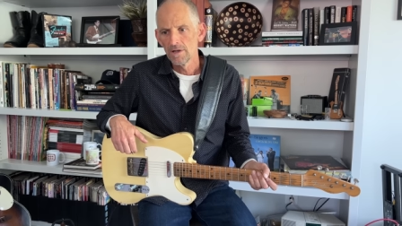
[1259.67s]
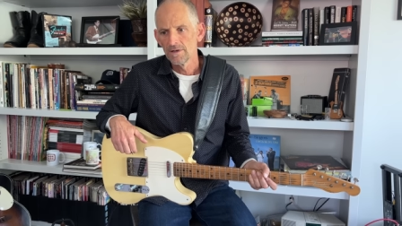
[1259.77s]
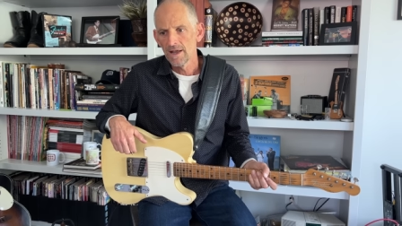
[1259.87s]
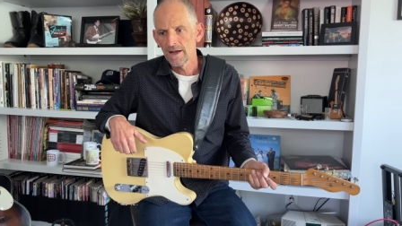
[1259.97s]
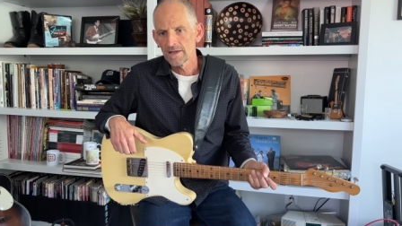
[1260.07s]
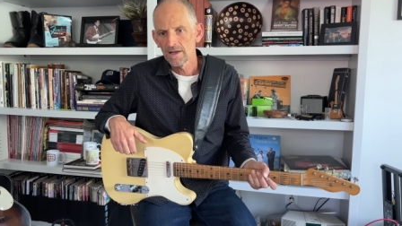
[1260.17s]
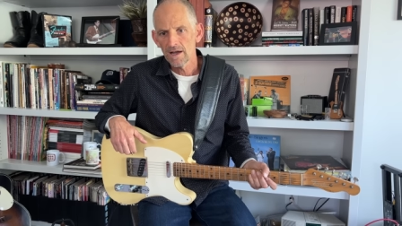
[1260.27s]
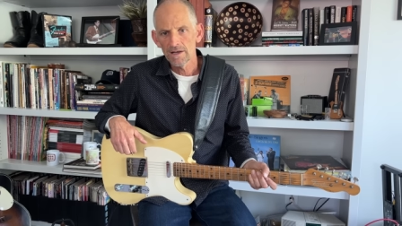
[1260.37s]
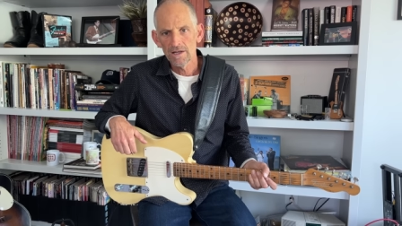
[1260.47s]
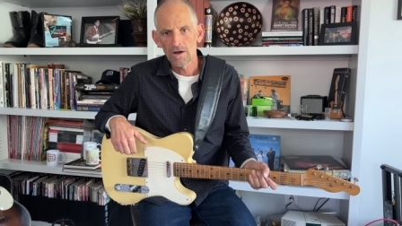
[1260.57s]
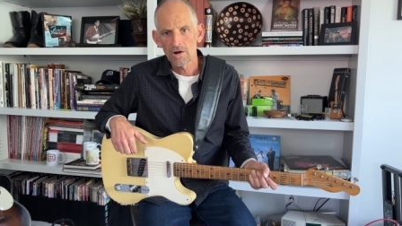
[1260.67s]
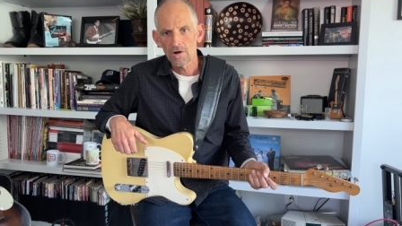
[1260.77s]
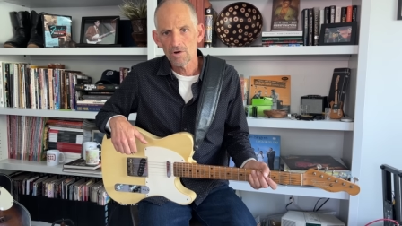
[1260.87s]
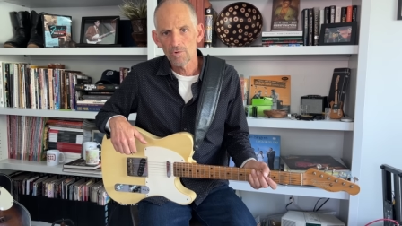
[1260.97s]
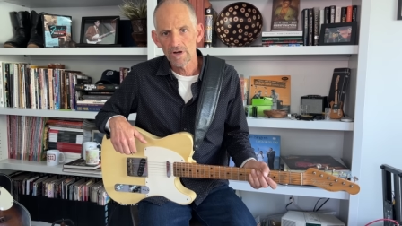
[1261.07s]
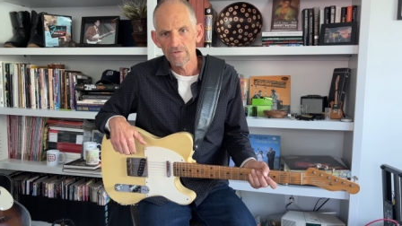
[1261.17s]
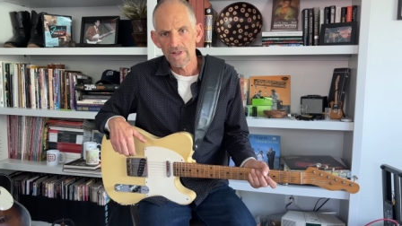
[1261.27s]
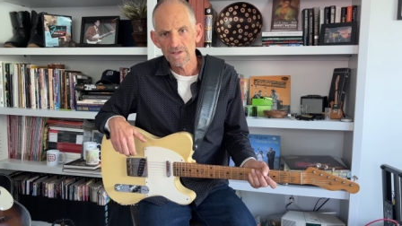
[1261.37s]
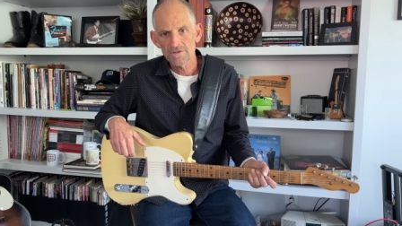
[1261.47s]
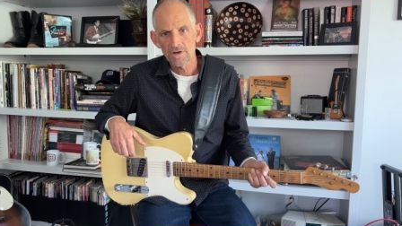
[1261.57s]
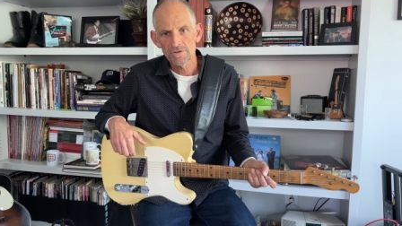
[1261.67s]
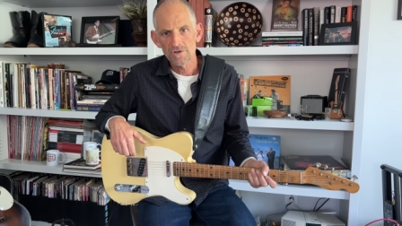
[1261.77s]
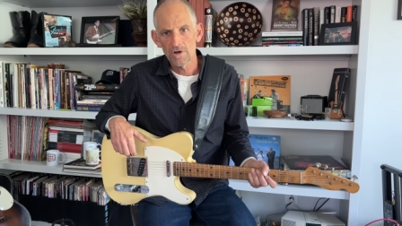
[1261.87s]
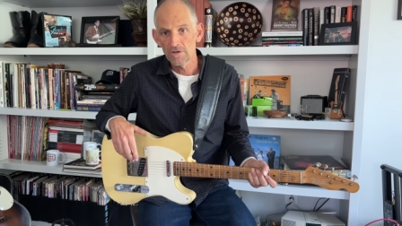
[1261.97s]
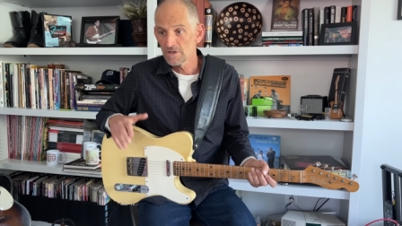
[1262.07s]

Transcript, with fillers: Daddy Yaddy or whatever that song's called.